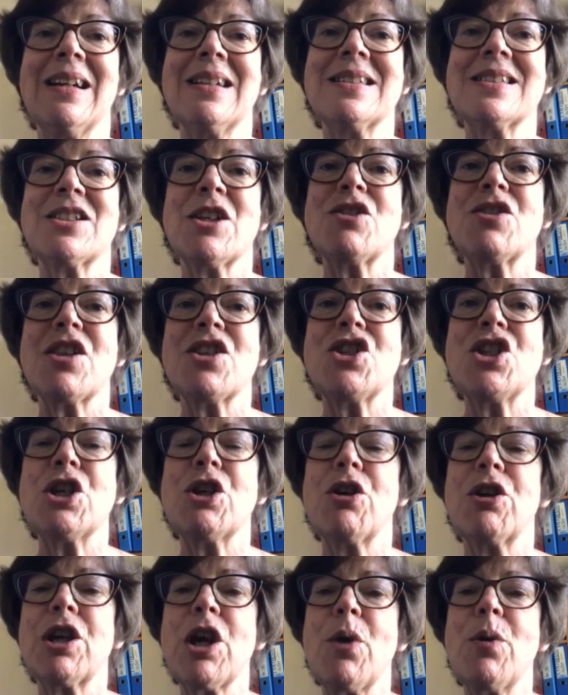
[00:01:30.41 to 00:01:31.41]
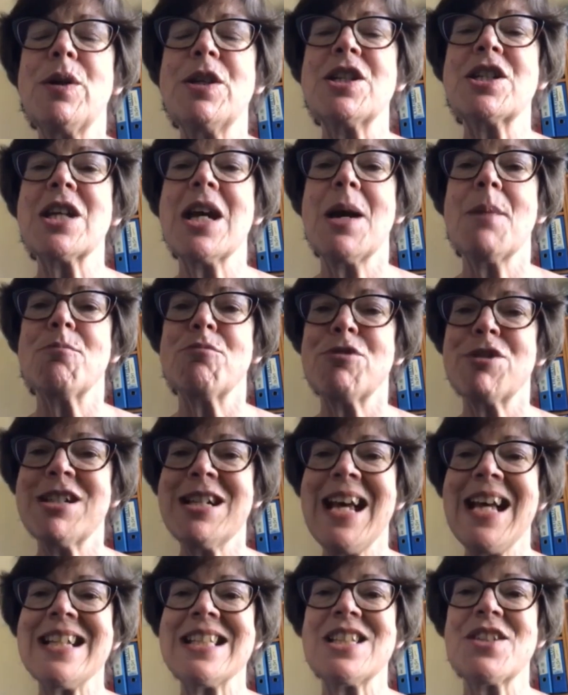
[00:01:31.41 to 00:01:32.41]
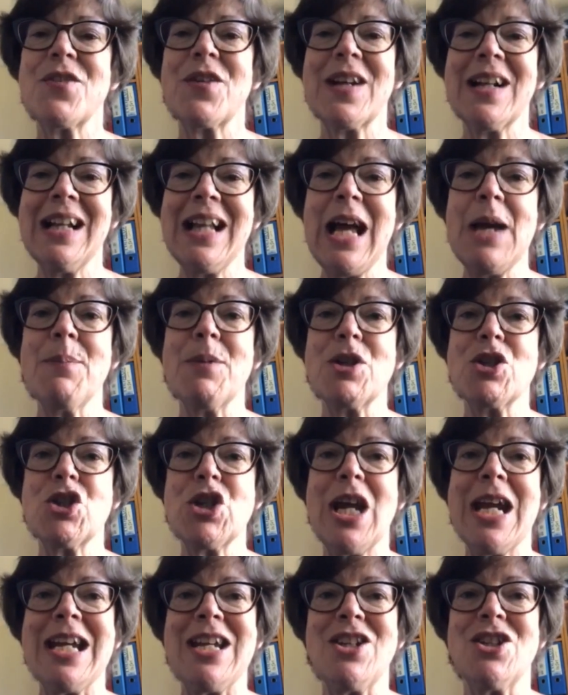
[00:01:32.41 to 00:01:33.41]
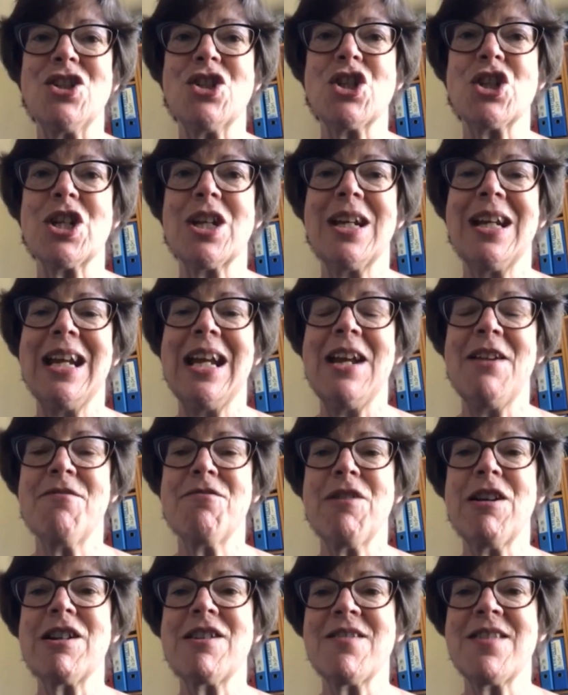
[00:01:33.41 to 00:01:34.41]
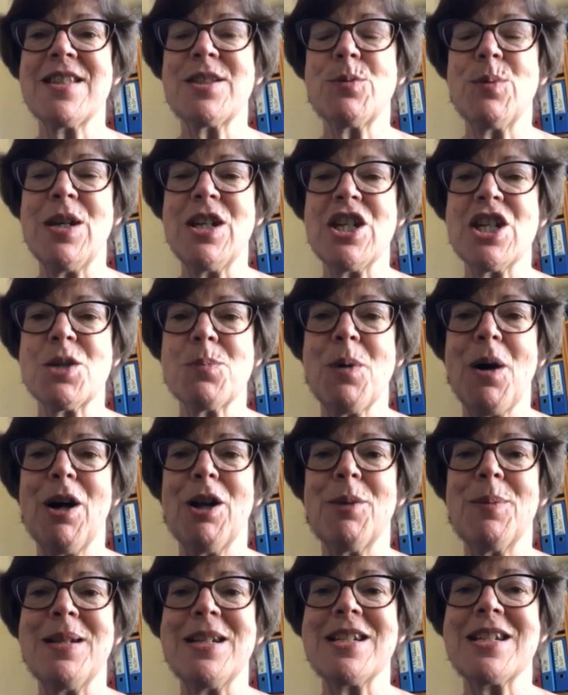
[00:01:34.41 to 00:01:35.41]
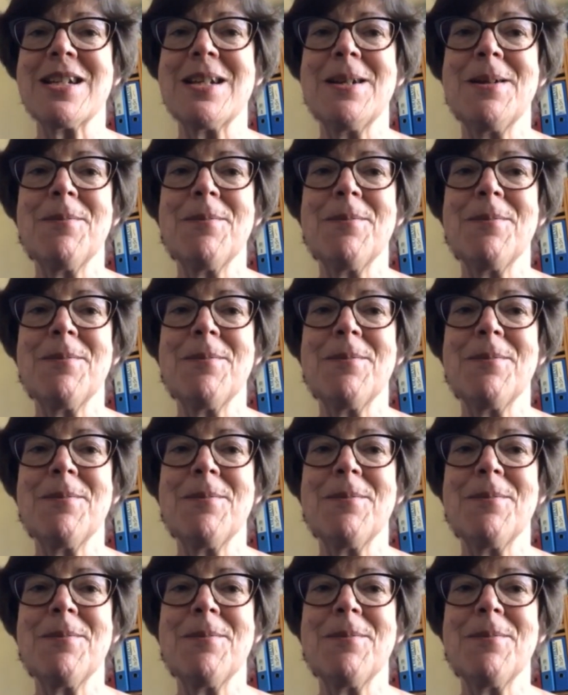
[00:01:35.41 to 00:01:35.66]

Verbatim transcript: so that she could go and protest for climate change in front of the Swedish parliament.